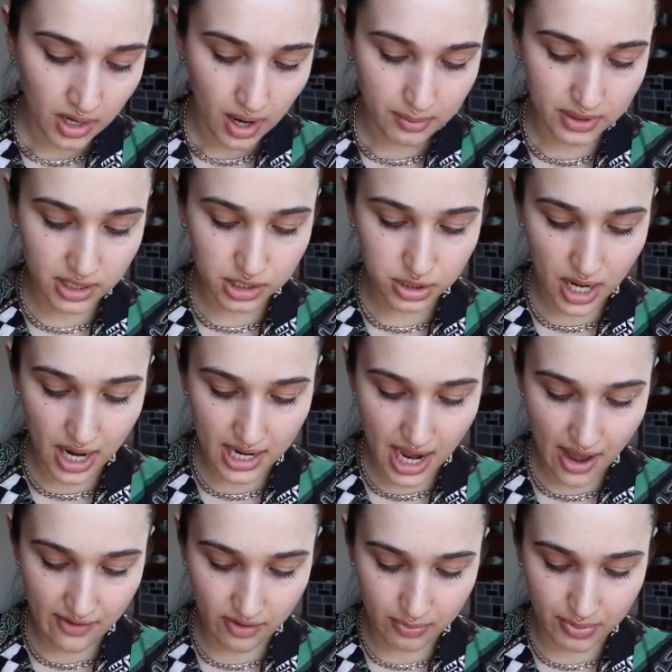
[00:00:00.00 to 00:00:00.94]
I'm gonna try to
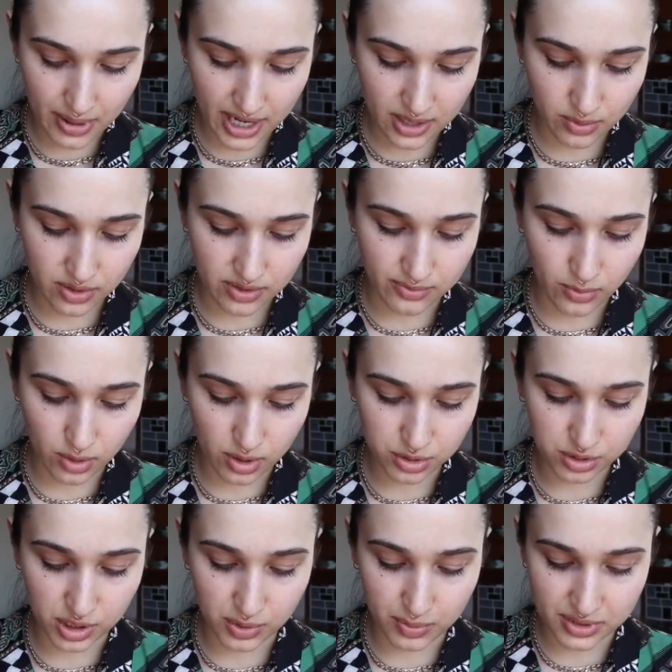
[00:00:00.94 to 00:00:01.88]
have a bite with more
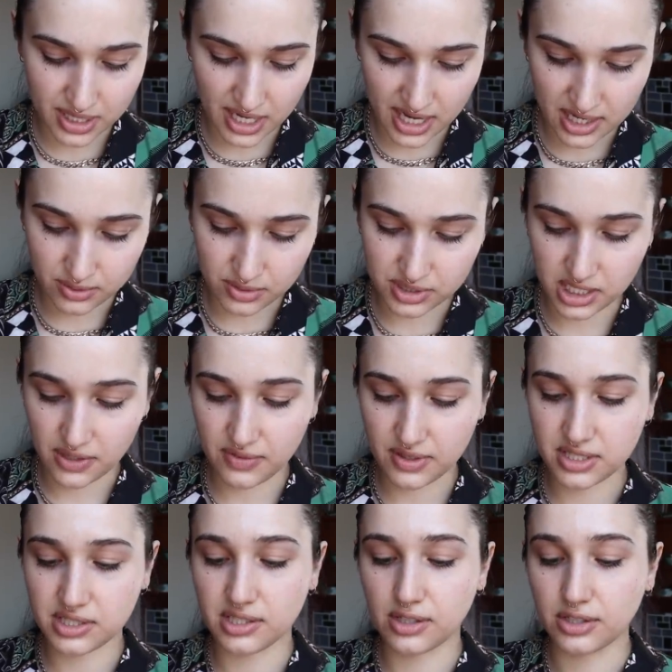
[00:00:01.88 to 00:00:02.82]
sweet potato and see if
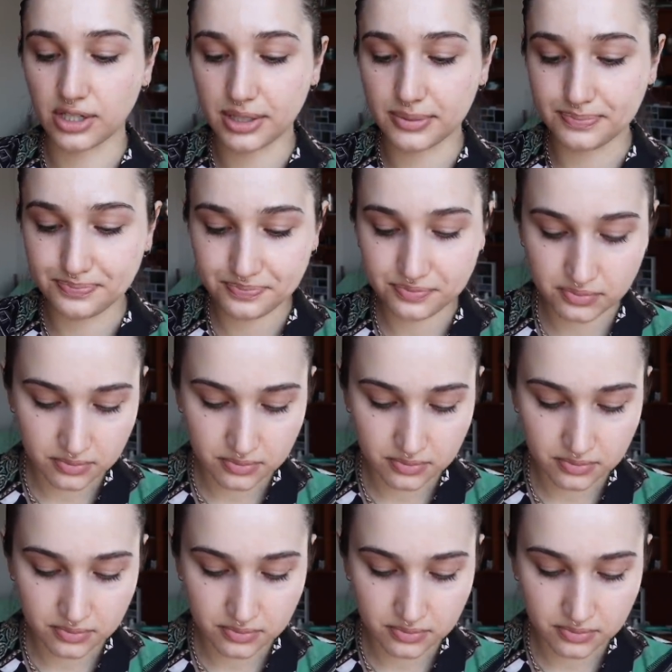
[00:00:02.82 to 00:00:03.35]
it's still good.